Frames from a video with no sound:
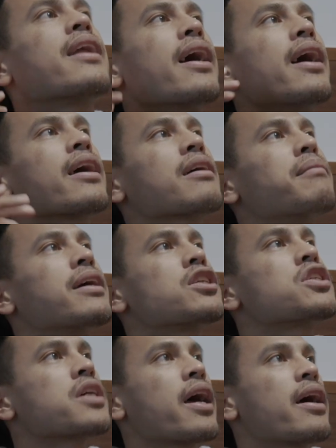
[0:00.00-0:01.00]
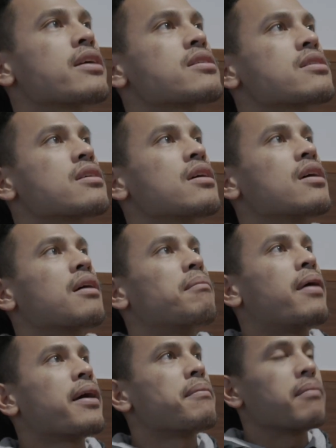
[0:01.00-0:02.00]
neck, my chest,
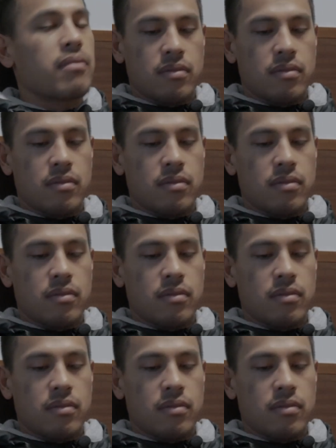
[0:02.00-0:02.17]
my